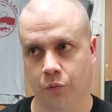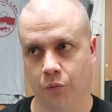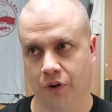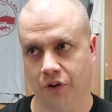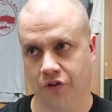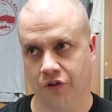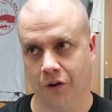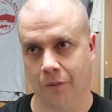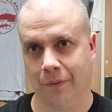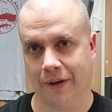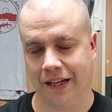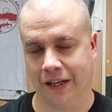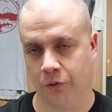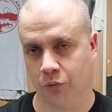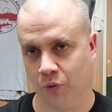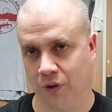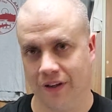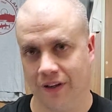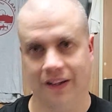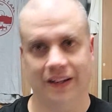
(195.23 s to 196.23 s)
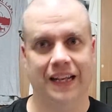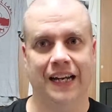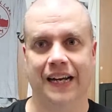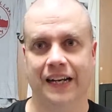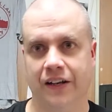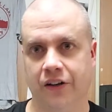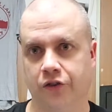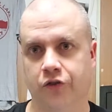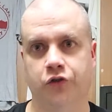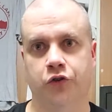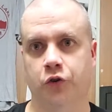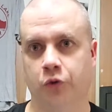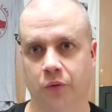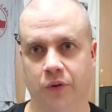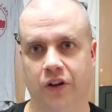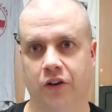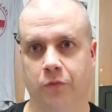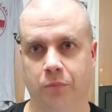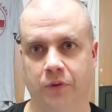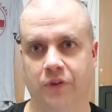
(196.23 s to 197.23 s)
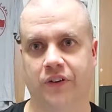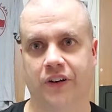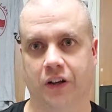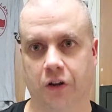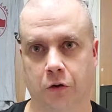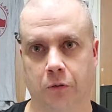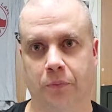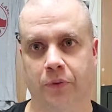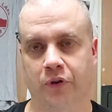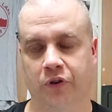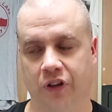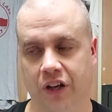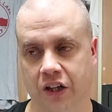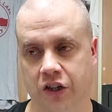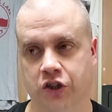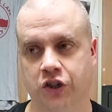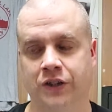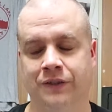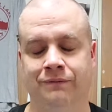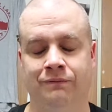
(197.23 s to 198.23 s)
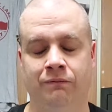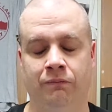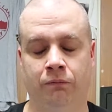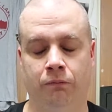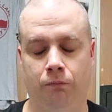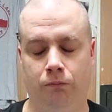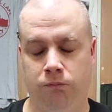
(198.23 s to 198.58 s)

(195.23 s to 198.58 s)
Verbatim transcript: with somebody related to this particular production,